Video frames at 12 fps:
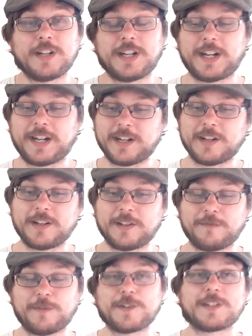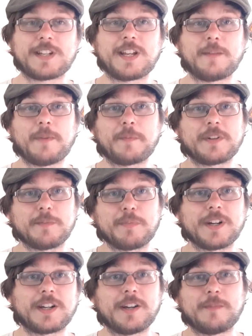the first game I'm going to
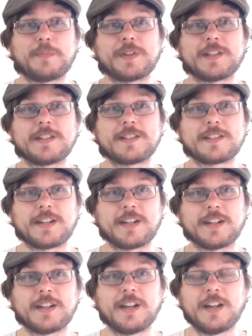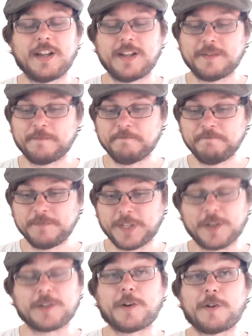bring up is
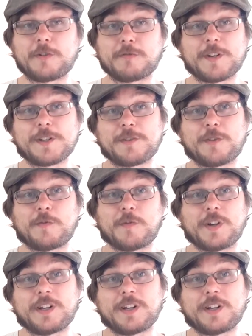good old original